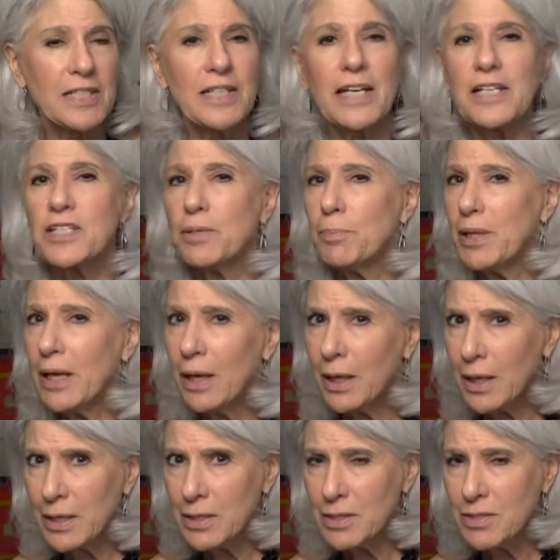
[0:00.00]
takes a
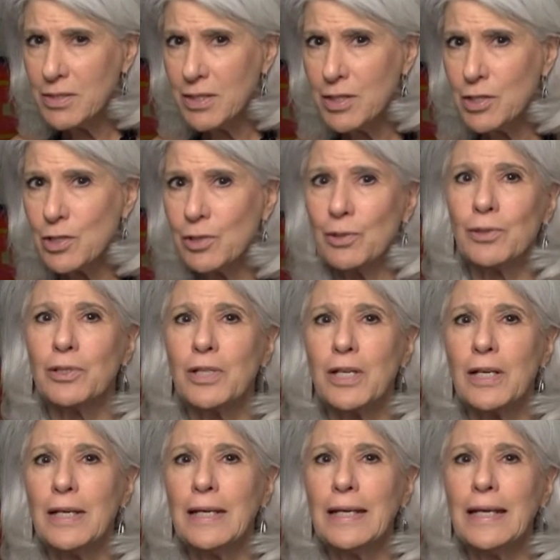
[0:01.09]
behind the scenes look
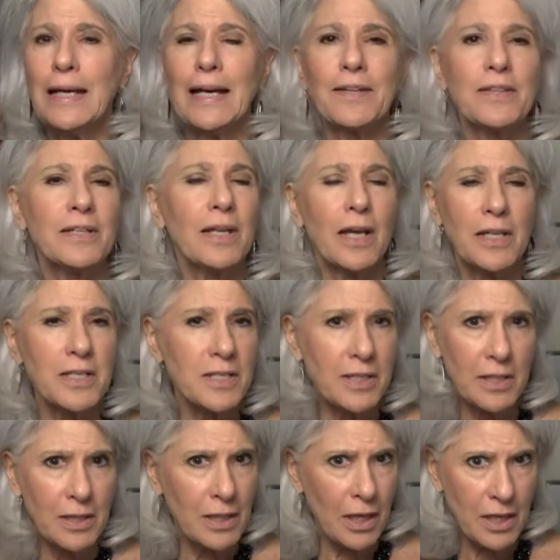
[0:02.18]
at the
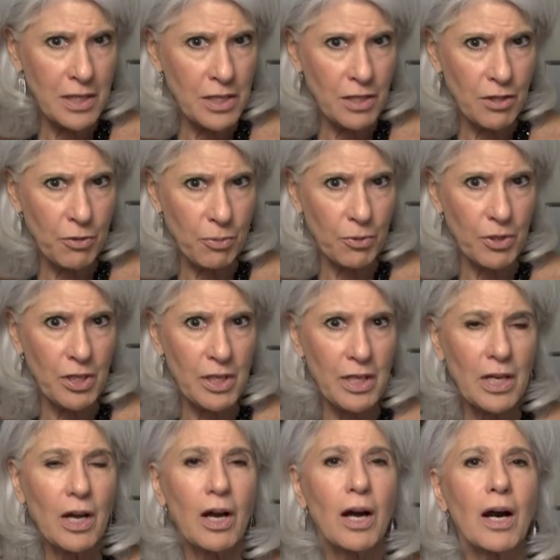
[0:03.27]
1993
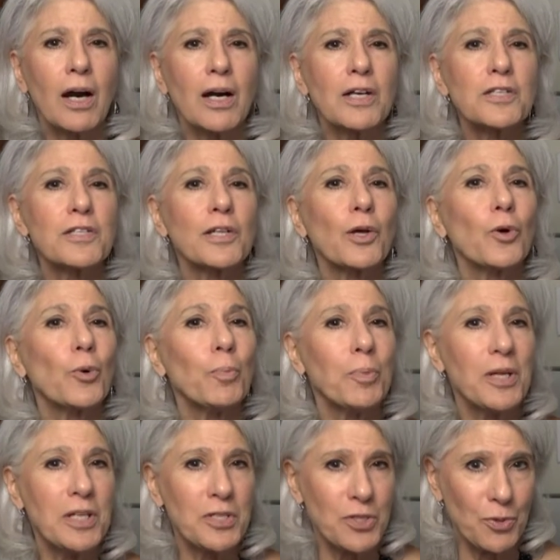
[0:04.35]
Oslo
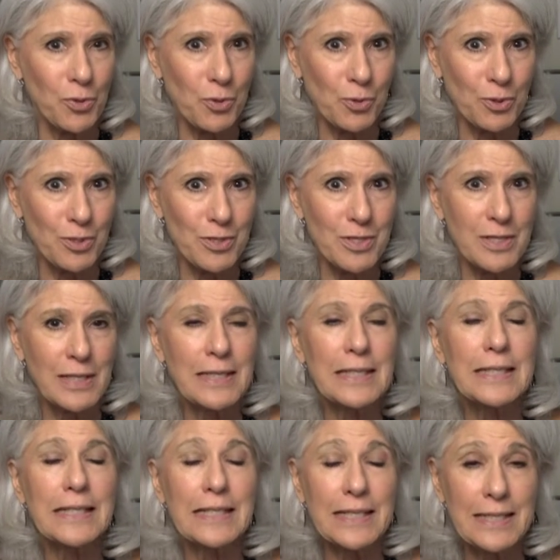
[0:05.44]
Peace Accords.
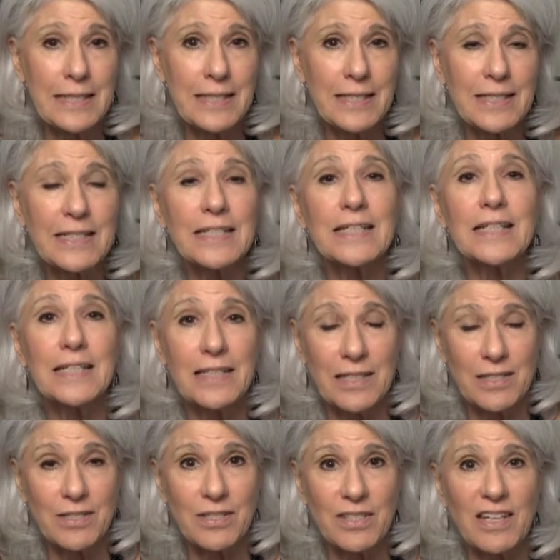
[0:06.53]
It
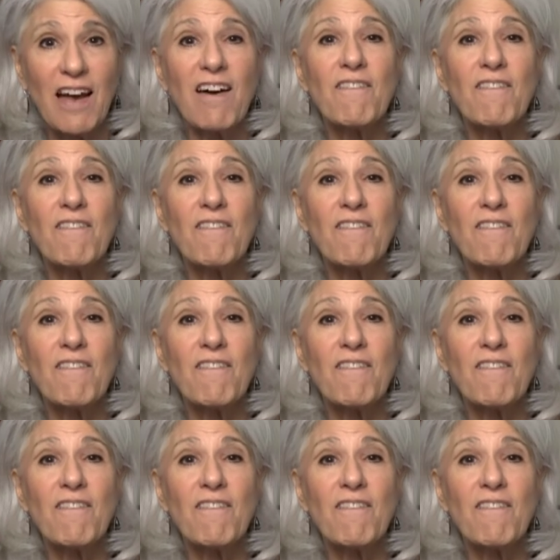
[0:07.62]
is